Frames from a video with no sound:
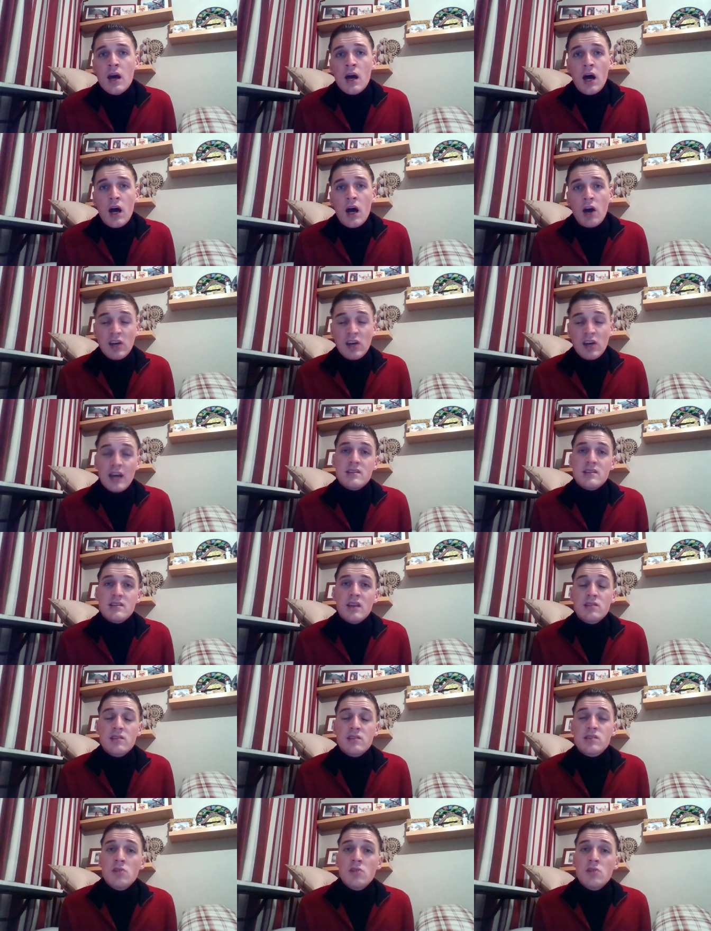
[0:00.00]
Okay, so
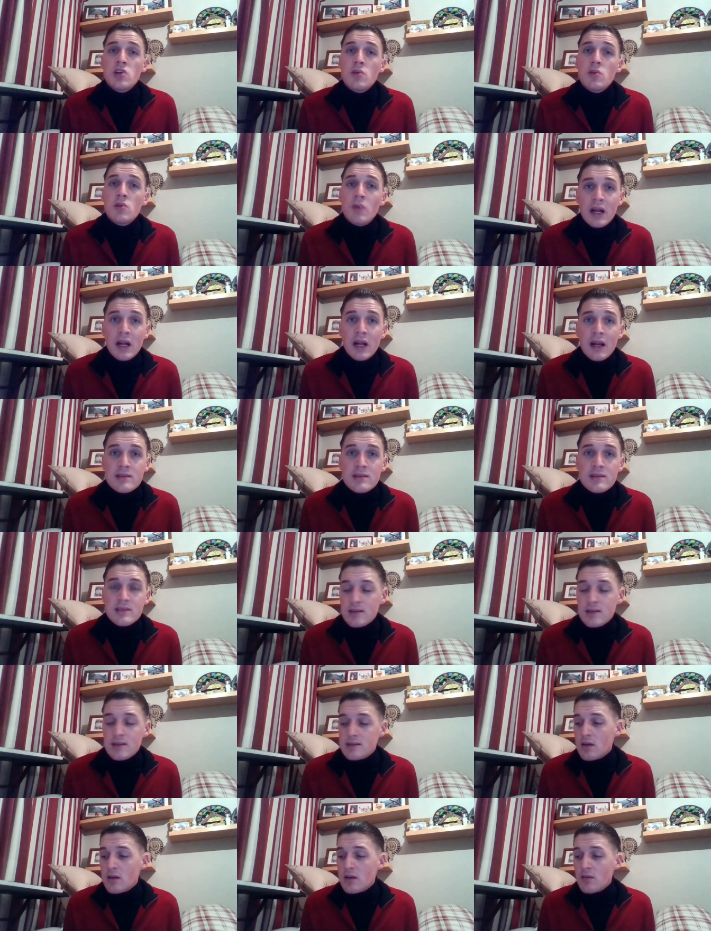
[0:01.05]
let's go to my
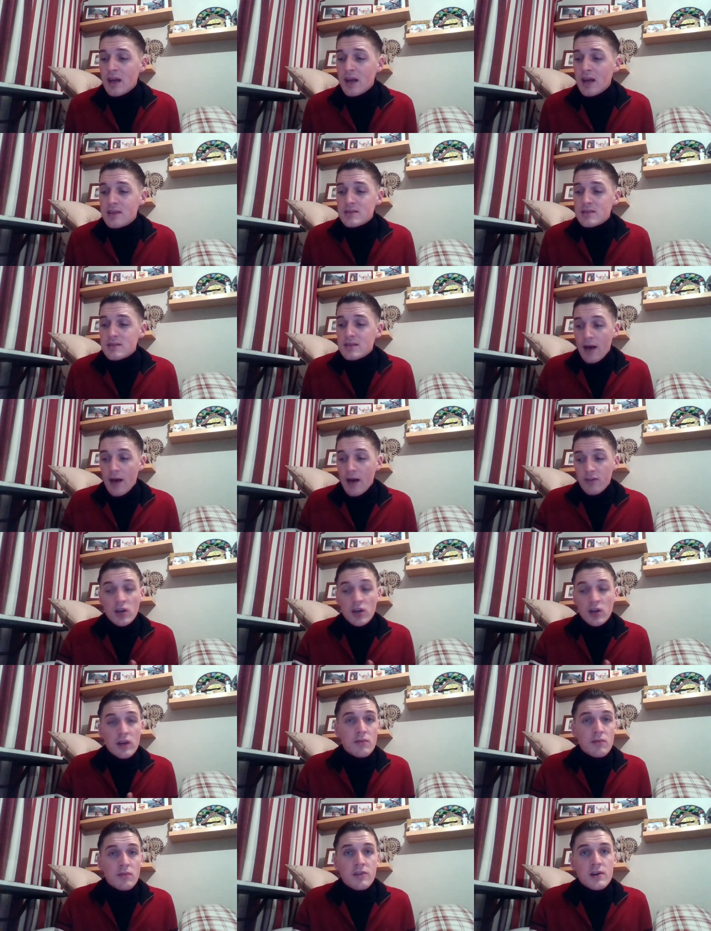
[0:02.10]
glasses. So let's have a look
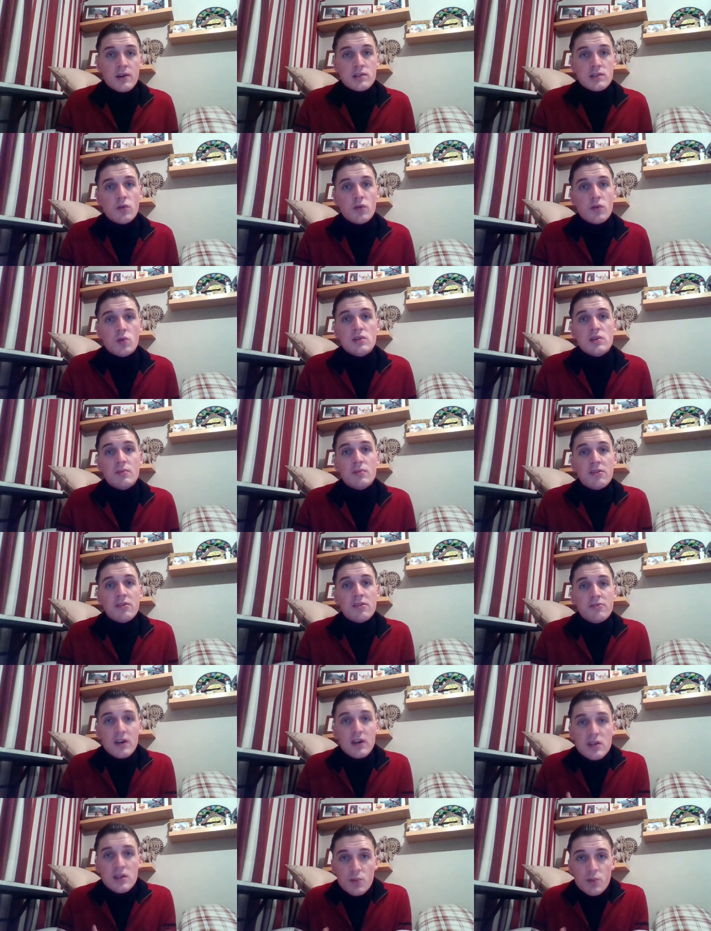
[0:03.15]
at them first of all. So my
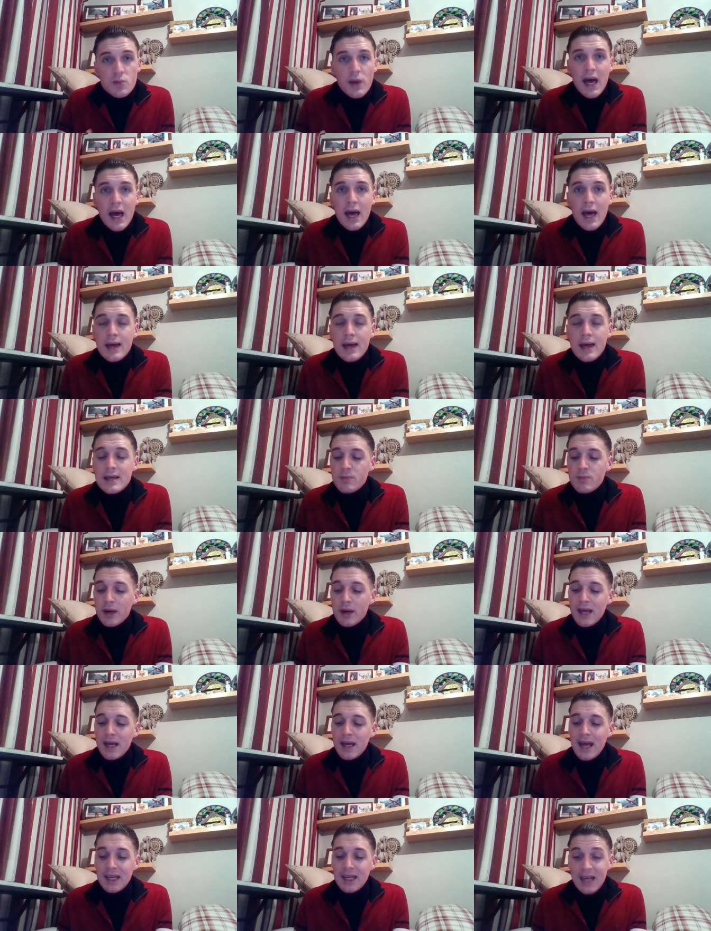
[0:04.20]
first pair is
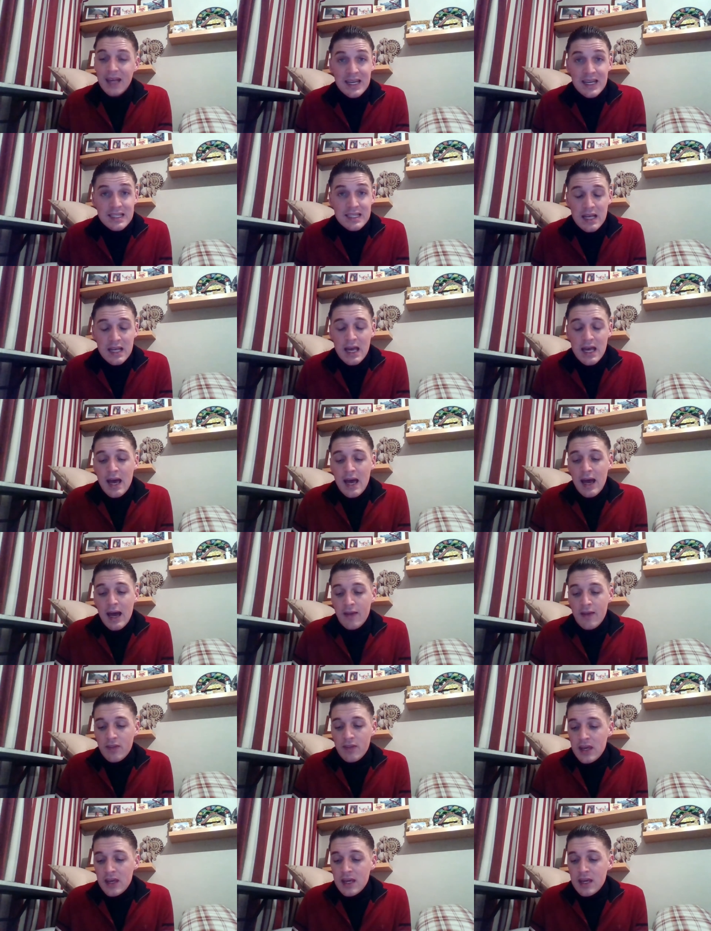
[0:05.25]
by Gant,
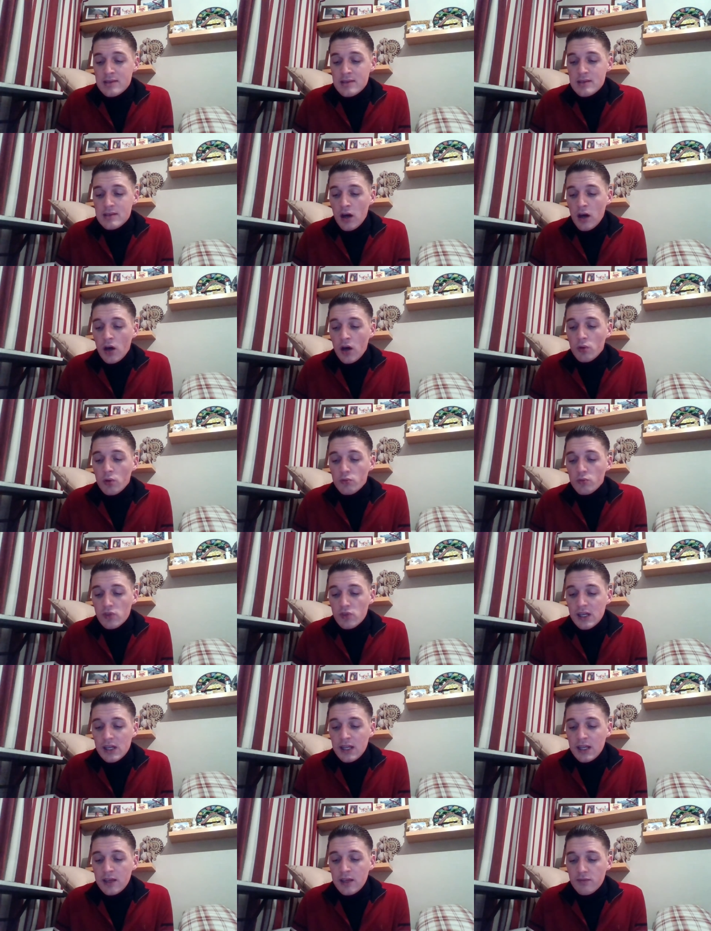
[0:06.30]
and these are
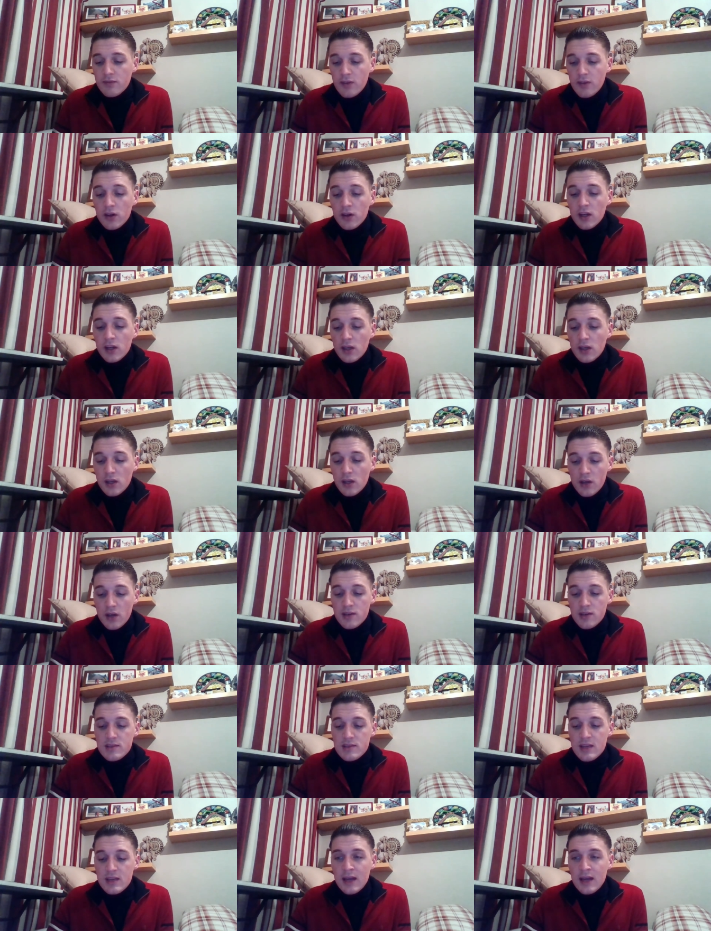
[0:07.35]
really very
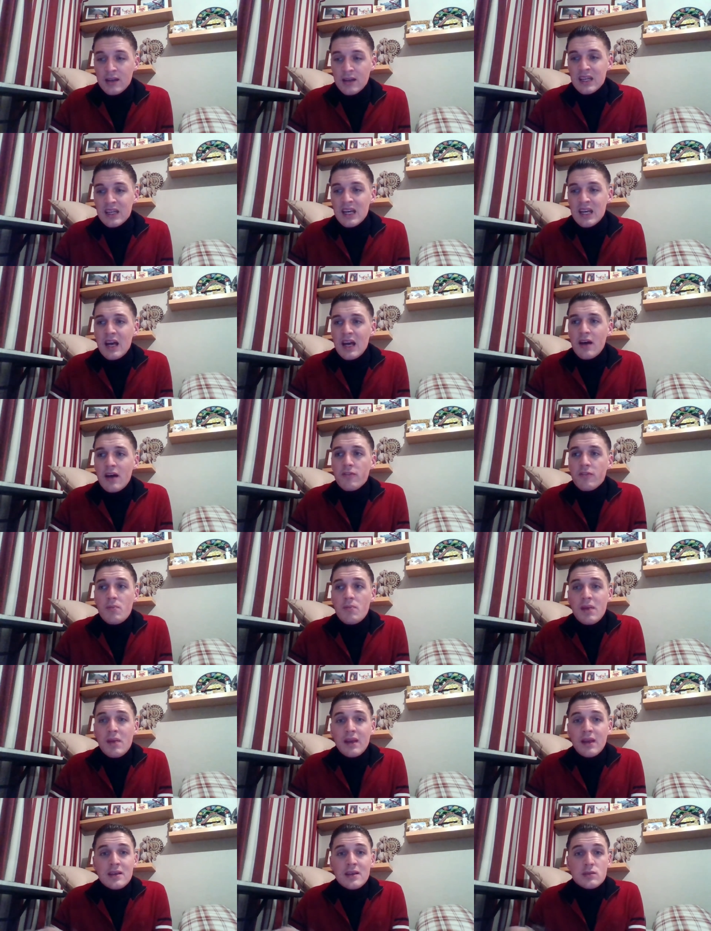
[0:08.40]
nice. And for
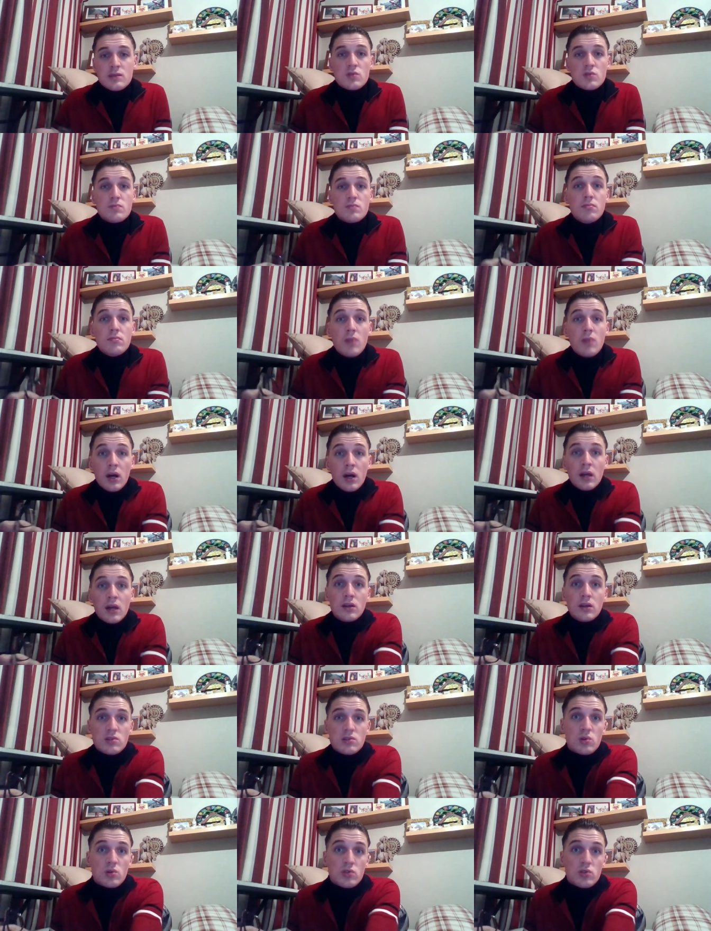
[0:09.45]
me, this was my
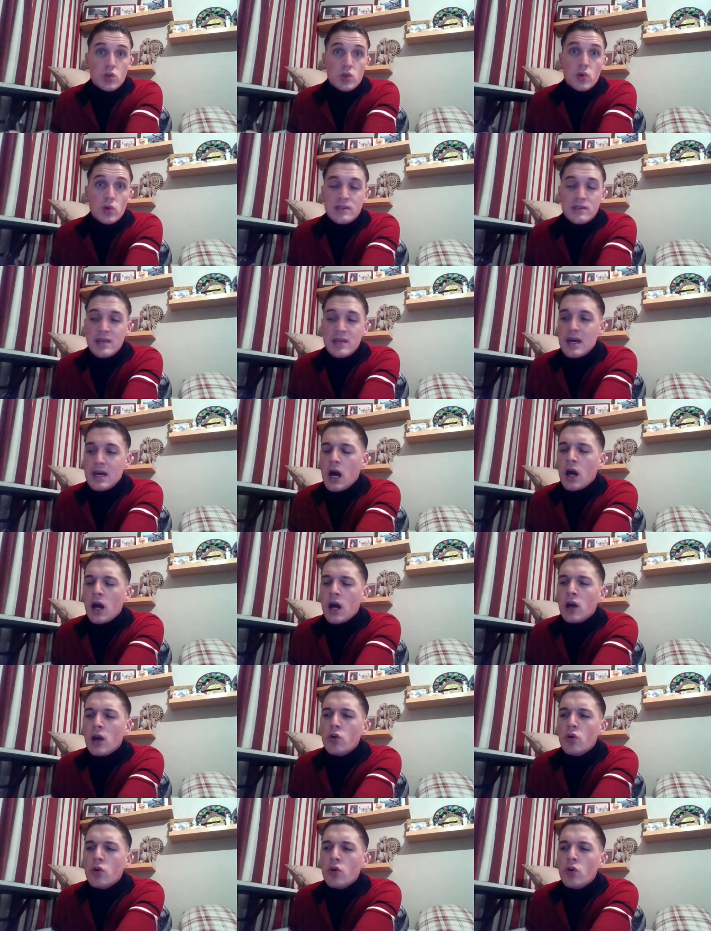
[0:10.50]
sort of choice here. I,